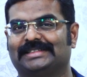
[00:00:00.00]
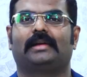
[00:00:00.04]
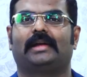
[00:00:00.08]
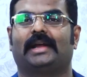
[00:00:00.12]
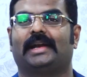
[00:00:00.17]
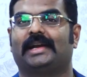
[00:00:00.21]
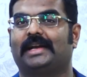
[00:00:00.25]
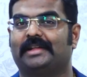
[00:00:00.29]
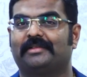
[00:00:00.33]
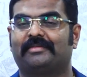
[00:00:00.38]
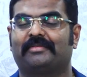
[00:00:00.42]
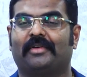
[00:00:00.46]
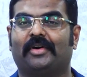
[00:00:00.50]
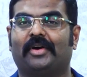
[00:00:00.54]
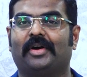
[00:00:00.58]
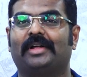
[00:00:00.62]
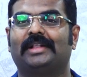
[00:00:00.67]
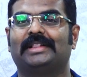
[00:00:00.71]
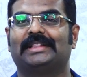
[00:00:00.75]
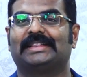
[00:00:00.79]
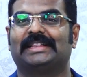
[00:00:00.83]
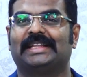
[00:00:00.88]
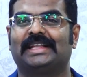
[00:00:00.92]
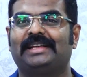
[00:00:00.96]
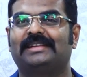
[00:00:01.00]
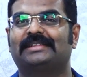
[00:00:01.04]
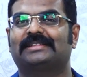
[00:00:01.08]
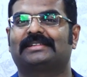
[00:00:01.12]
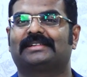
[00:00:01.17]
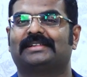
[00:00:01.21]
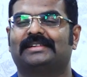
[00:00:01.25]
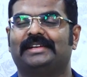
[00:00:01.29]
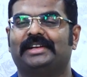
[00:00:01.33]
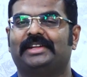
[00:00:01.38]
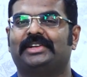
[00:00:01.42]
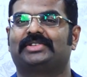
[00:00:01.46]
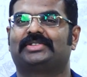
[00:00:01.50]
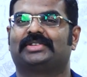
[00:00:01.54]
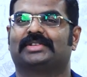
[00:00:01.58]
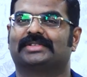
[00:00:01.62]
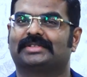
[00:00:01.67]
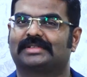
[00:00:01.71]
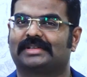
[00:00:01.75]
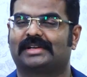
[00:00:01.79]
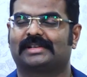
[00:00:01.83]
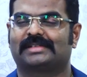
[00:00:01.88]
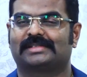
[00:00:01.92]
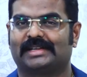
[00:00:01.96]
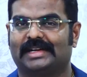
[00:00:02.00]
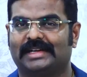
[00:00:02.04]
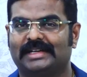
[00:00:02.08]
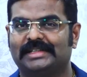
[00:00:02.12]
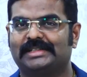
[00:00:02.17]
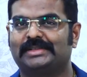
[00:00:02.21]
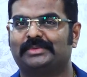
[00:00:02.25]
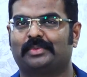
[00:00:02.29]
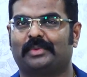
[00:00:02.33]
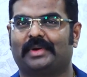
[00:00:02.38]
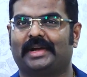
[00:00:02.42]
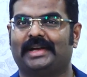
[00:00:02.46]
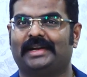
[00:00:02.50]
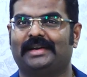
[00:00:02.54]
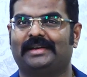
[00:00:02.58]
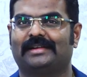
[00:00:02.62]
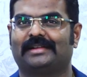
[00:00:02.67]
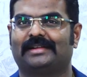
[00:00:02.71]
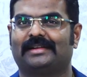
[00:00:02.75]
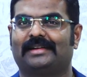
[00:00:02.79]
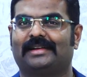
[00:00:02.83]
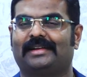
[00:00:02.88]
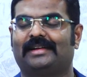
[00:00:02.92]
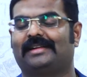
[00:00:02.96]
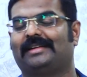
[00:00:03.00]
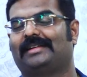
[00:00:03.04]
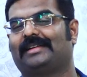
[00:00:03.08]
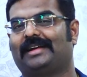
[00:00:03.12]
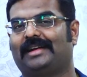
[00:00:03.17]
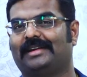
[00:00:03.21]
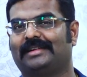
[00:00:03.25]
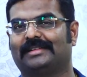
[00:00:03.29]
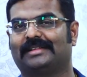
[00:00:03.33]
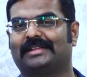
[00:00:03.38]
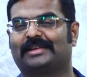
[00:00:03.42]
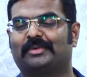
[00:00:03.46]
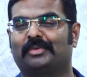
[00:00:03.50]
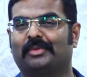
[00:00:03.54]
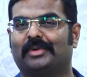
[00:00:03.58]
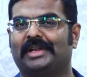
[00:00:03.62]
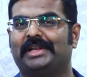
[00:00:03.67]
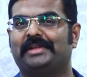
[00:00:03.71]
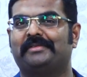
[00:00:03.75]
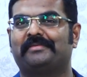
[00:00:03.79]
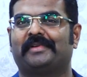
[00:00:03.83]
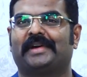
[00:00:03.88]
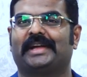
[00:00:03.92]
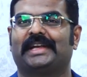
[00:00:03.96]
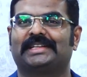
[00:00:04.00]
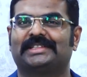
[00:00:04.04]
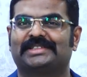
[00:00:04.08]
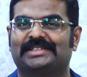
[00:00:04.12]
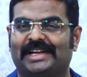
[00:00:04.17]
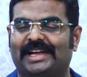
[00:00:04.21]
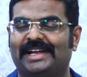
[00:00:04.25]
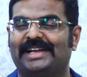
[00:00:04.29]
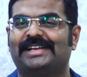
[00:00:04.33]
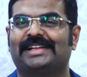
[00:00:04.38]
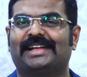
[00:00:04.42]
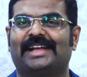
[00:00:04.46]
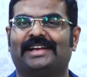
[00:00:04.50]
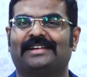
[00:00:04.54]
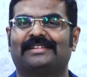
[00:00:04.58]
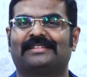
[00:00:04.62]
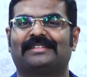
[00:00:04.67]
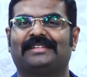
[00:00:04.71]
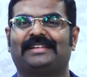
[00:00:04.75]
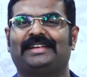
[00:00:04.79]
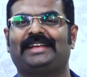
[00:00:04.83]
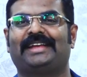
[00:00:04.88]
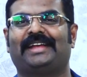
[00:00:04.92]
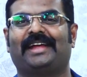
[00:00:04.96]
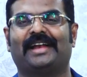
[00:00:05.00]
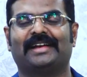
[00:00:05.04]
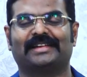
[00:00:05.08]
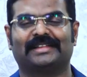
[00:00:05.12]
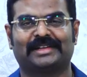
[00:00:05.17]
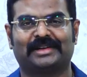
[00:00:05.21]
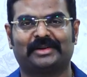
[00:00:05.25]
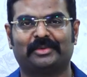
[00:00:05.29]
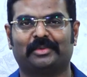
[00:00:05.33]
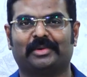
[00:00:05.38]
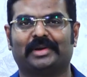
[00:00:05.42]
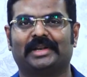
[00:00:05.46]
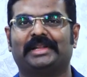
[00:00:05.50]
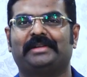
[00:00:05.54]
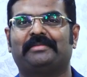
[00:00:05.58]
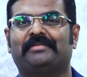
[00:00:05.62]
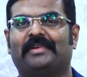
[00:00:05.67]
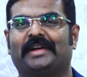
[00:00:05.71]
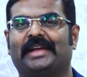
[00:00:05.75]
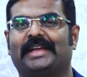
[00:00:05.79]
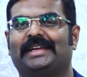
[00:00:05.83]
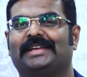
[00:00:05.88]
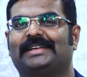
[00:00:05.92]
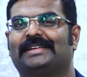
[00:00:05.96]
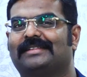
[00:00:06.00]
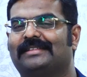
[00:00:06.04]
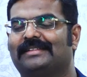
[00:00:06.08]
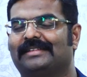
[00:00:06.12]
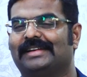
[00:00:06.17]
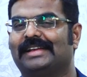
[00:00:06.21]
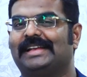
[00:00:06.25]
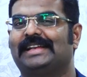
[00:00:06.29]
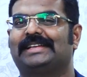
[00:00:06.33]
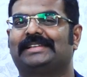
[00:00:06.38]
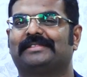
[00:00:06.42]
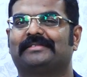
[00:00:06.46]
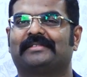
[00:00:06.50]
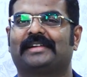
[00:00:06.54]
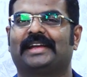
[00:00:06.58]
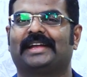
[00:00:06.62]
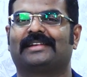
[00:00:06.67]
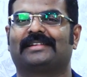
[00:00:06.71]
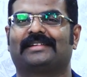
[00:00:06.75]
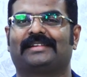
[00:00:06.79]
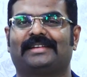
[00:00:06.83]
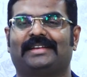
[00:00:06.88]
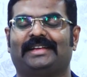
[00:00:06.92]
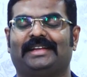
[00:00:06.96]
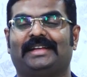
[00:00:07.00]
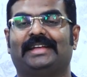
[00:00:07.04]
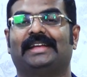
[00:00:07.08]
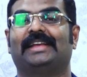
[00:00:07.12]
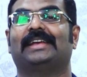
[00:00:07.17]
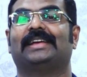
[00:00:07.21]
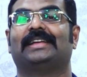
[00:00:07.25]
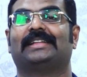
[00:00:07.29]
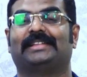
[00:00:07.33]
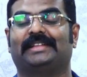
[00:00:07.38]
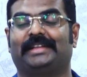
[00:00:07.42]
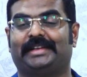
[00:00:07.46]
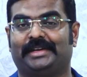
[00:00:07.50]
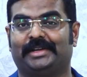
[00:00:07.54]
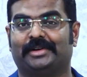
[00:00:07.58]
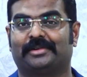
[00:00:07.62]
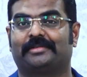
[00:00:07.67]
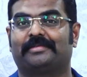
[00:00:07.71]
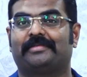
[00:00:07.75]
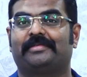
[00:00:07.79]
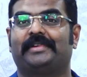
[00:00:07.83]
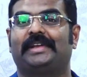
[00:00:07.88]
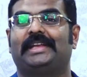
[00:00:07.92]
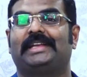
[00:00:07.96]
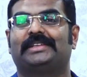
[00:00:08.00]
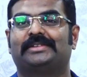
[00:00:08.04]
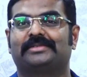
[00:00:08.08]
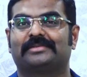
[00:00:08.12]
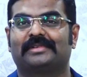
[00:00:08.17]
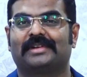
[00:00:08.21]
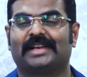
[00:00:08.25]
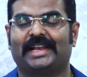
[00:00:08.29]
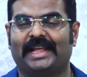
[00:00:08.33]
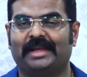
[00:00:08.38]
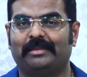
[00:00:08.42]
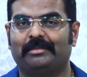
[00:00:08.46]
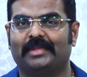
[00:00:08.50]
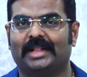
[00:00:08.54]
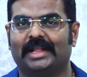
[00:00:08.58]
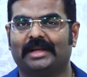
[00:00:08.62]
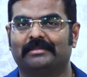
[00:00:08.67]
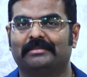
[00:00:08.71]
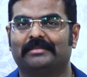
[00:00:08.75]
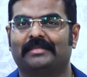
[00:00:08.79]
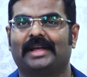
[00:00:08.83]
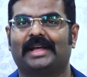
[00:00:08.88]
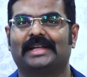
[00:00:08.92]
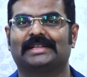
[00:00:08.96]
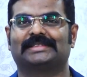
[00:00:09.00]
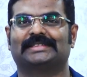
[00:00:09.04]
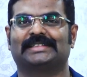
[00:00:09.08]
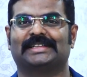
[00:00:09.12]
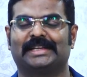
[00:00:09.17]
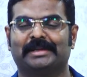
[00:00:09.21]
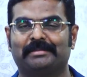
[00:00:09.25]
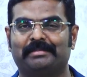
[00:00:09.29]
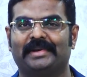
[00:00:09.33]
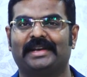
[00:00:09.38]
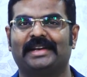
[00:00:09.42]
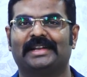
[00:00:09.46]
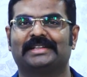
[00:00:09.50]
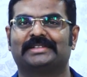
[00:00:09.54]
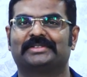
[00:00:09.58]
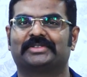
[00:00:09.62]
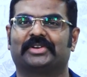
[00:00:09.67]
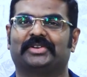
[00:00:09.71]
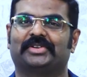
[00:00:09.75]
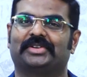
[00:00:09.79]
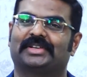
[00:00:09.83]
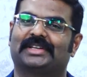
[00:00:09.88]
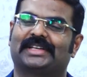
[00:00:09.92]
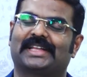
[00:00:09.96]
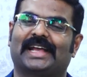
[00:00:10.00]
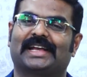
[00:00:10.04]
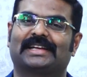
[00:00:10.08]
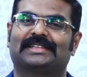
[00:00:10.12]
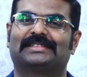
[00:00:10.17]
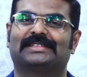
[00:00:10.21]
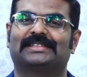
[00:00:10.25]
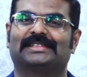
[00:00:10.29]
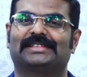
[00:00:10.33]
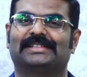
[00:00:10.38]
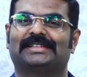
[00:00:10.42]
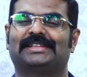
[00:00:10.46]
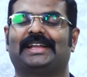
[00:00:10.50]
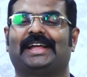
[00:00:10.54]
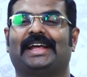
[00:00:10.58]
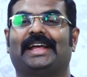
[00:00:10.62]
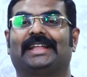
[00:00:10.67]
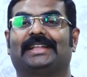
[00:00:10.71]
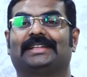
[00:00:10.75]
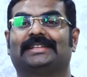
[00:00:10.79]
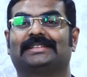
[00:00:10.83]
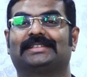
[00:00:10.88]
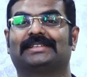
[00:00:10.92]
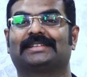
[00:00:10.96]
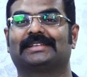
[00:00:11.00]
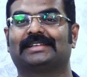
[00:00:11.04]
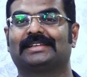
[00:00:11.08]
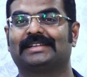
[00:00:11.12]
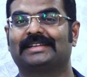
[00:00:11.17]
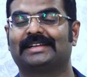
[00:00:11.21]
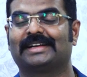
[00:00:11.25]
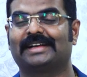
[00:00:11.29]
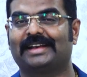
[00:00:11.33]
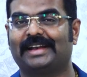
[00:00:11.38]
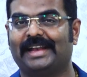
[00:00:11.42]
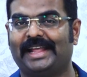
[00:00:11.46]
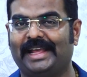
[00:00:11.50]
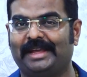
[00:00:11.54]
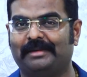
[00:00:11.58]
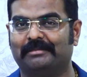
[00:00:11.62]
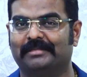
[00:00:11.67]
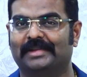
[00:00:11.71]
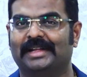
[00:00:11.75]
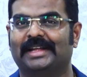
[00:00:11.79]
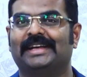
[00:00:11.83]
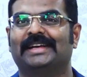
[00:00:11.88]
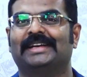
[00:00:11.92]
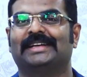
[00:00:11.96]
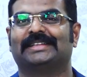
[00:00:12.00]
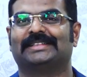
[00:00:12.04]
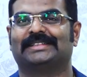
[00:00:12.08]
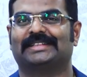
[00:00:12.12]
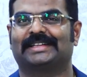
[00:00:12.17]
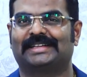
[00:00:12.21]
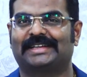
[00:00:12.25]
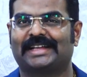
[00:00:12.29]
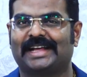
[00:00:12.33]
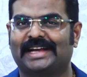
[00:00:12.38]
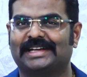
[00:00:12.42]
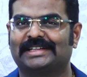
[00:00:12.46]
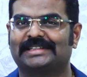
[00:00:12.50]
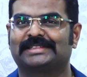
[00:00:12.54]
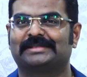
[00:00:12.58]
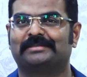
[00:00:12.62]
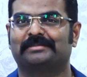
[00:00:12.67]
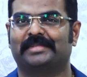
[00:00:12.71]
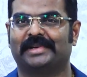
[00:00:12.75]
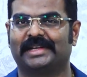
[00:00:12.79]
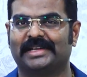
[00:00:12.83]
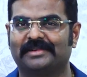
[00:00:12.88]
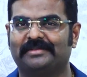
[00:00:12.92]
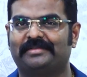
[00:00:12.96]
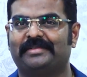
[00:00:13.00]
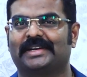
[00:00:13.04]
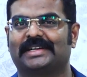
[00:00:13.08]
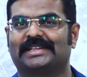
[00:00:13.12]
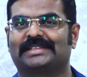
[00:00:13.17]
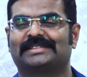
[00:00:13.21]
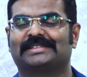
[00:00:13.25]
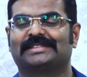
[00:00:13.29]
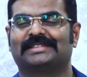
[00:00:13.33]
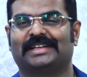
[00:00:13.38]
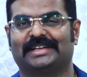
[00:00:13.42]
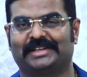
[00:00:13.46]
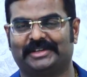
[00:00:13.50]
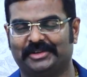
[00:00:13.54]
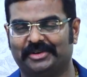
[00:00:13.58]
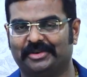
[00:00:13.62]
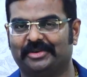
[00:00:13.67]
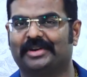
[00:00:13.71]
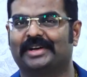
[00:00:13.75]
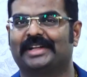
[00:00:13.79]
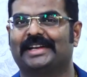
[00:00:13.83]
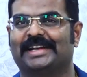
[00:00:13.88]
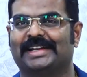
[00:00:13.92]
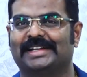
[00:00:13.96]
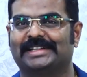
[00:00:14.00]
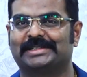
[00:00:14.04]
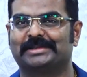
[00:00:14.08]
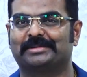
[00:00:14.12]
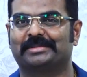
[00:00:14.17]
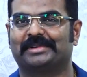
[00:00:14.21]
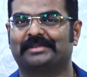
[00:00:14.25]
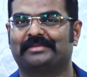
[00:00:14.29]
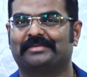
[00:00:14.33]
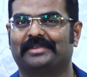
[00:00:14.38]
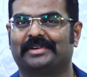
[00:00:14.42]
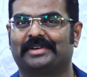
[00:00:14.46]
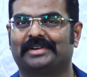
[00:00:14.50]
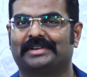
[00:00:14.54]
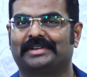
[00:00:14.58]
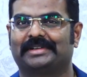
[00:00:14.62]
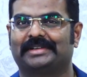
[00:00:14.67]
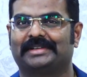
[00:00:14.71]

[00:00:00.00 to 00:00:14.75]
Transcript: And if all these conditions are satisfied, under the qualifying child category and the qualifying relative category, then you're free to claim them as the dependents on your tax return and claim the tax benefits that you are eligible for.